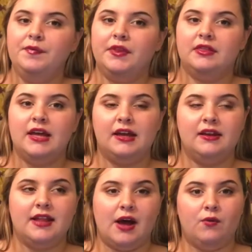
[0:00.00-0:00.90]

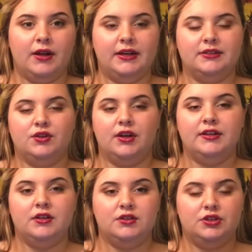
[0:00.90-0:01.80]
Then that one is
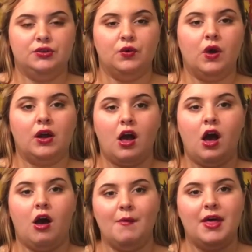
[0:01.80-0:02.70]
good to
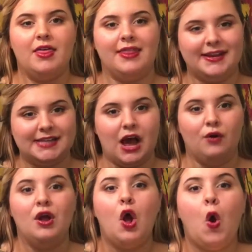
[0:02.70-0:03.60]
calm that down.